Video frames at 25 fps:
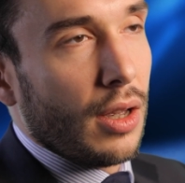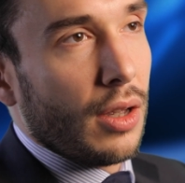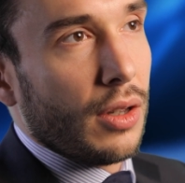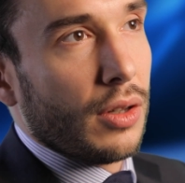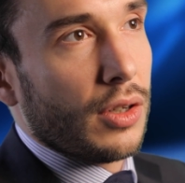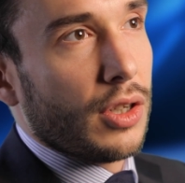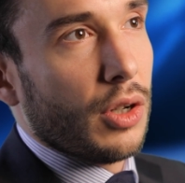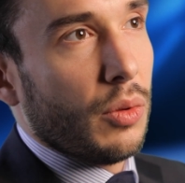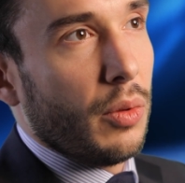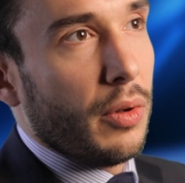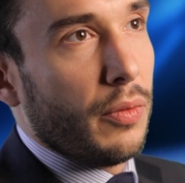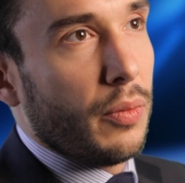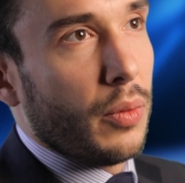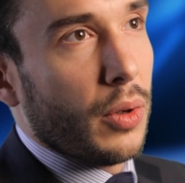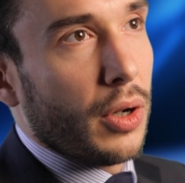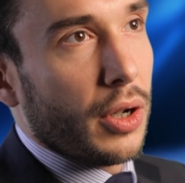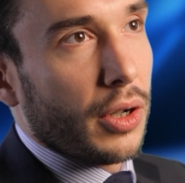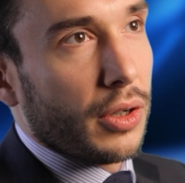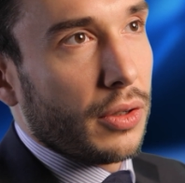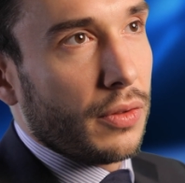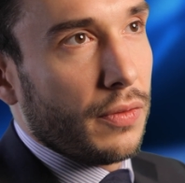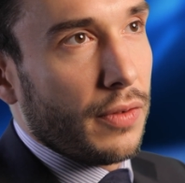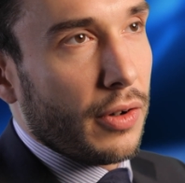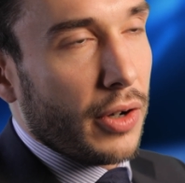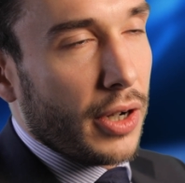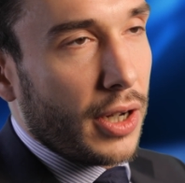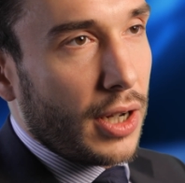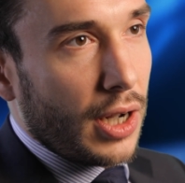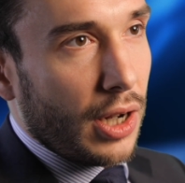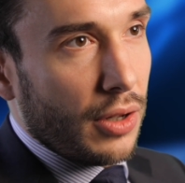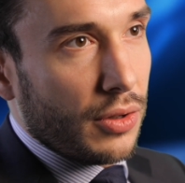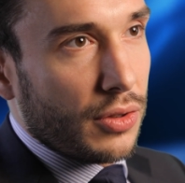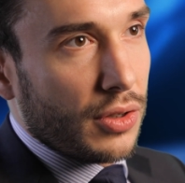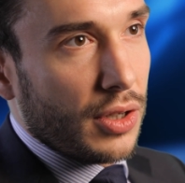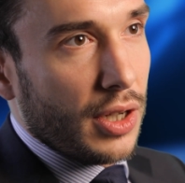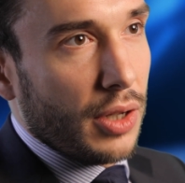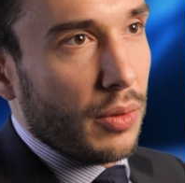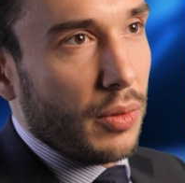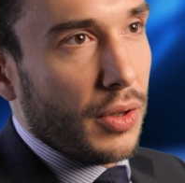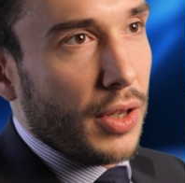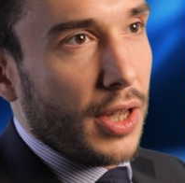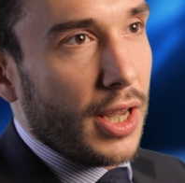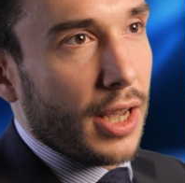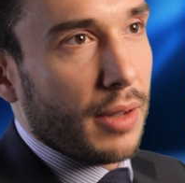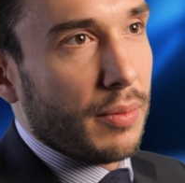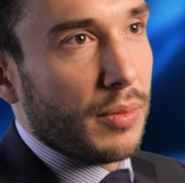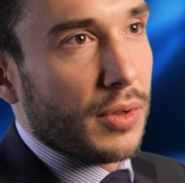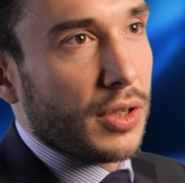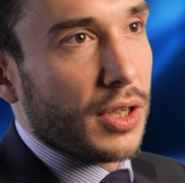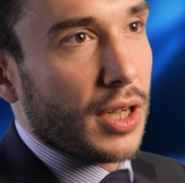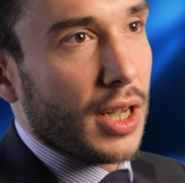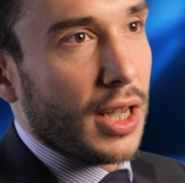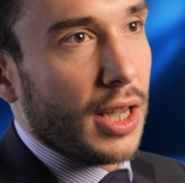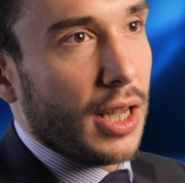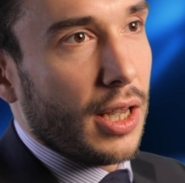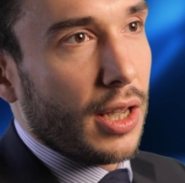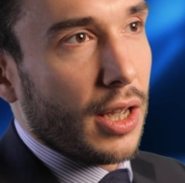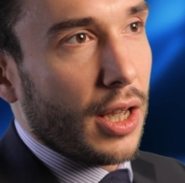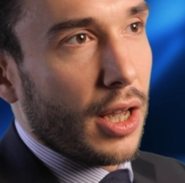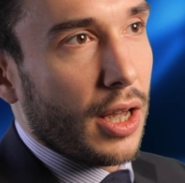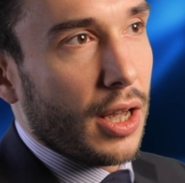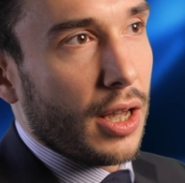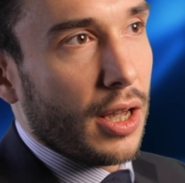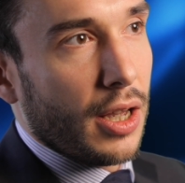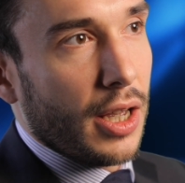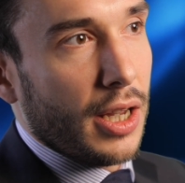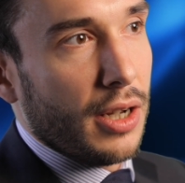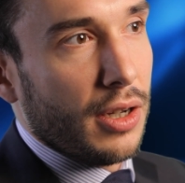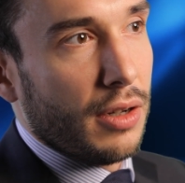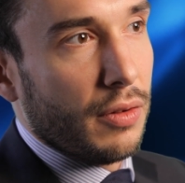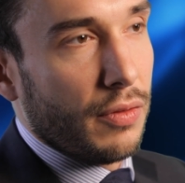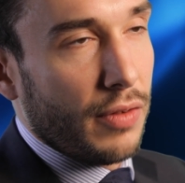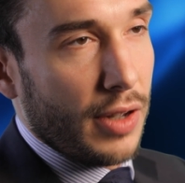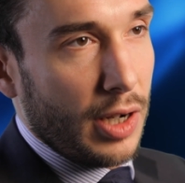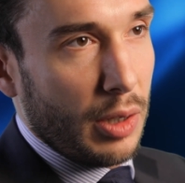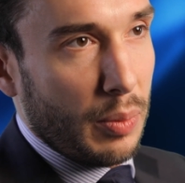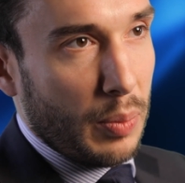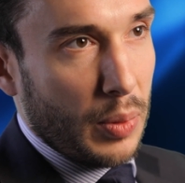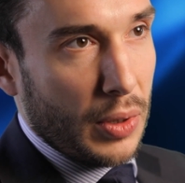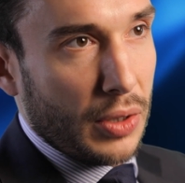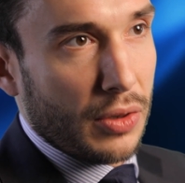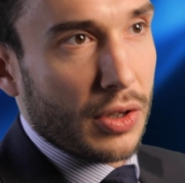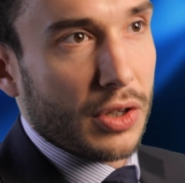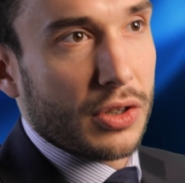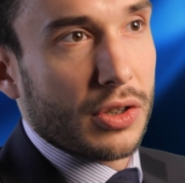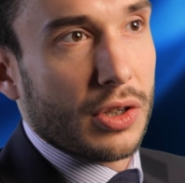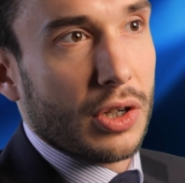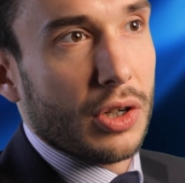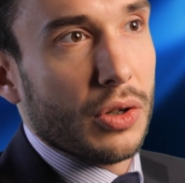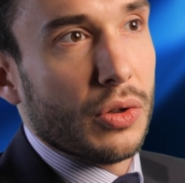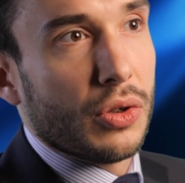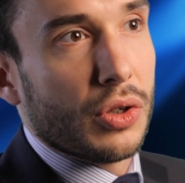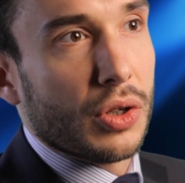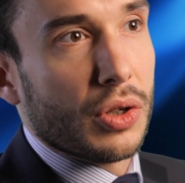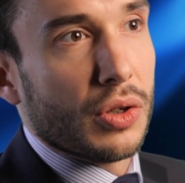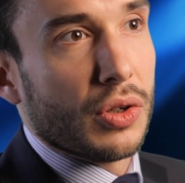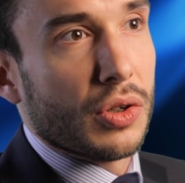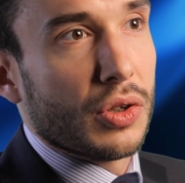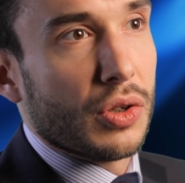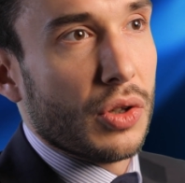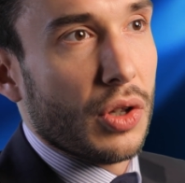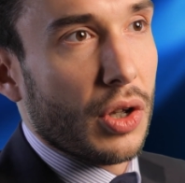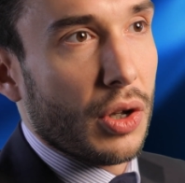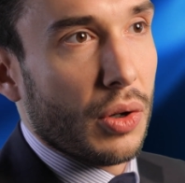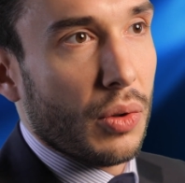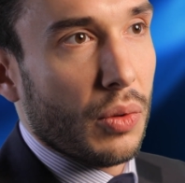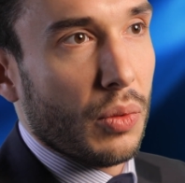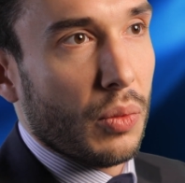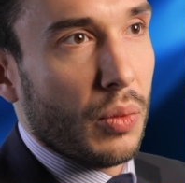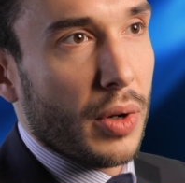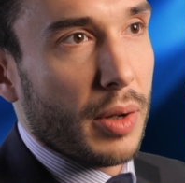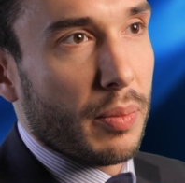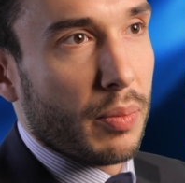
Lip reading: So we've worked very closely with EMC in developing the solutions that we